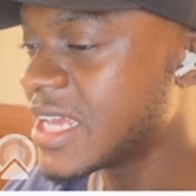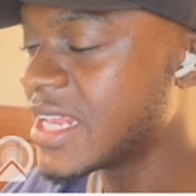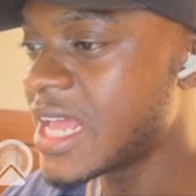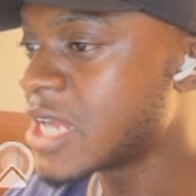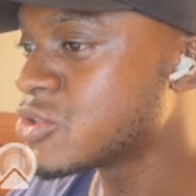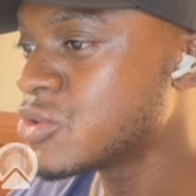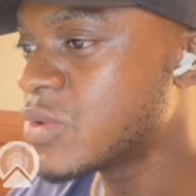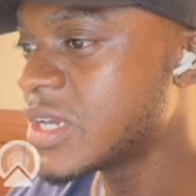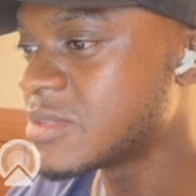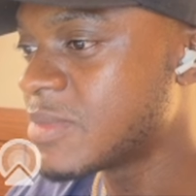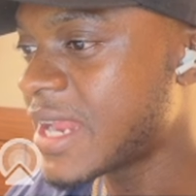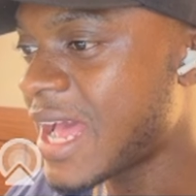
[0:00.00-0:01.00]
There are two ways,
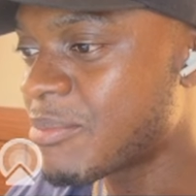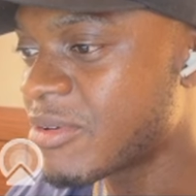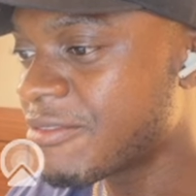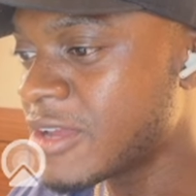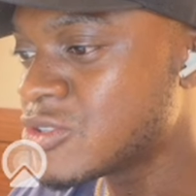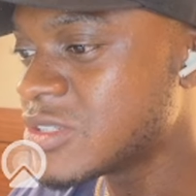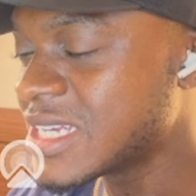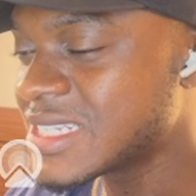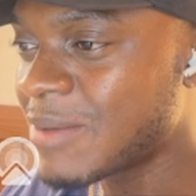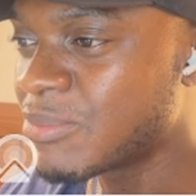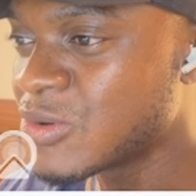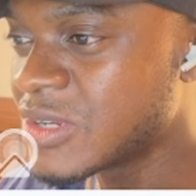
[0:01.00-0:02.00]
but I prefer to just
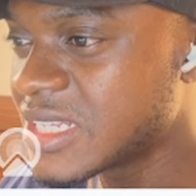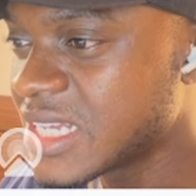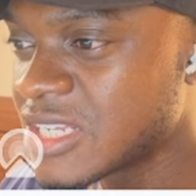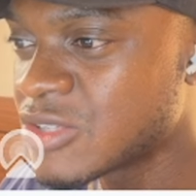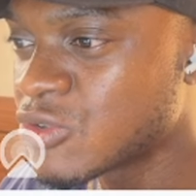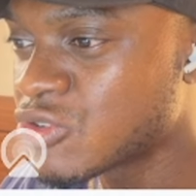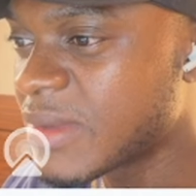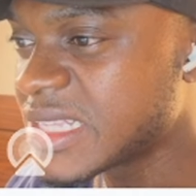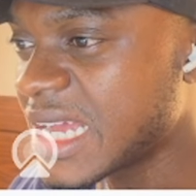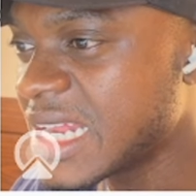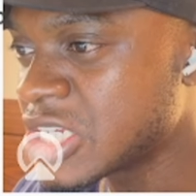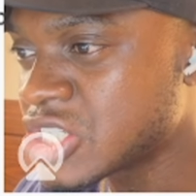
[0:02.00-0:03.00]
upload it and it will
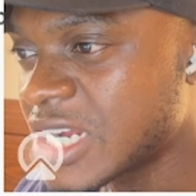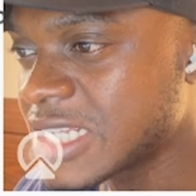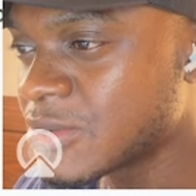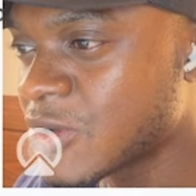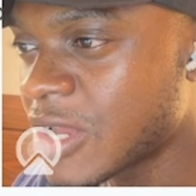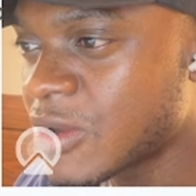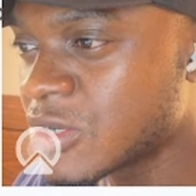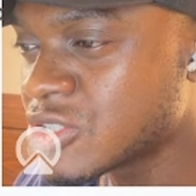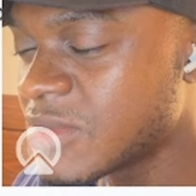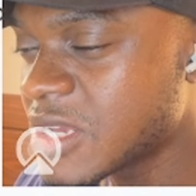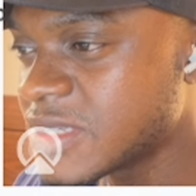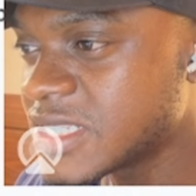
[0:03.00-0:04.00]
automatically extract because I don't want to
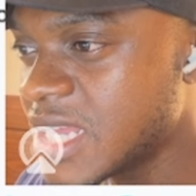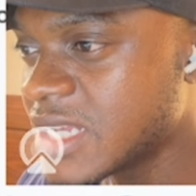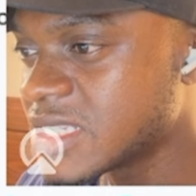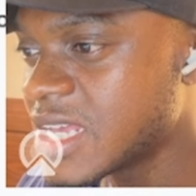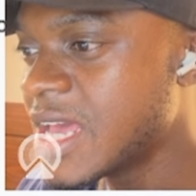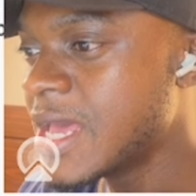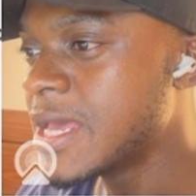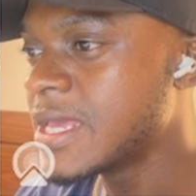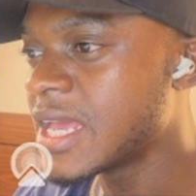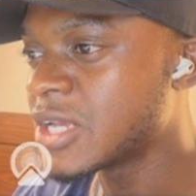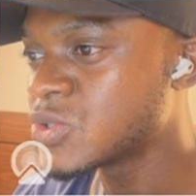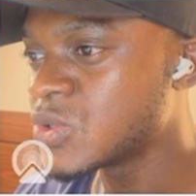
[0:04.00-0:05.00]
make mistakes. Yeah,
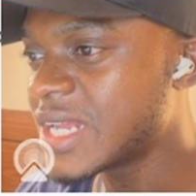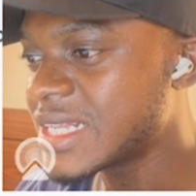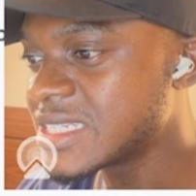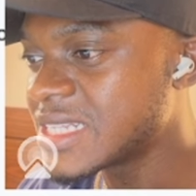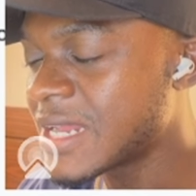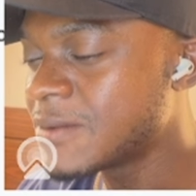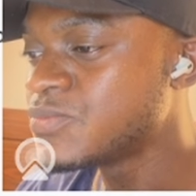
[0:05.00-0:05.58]
so that is that.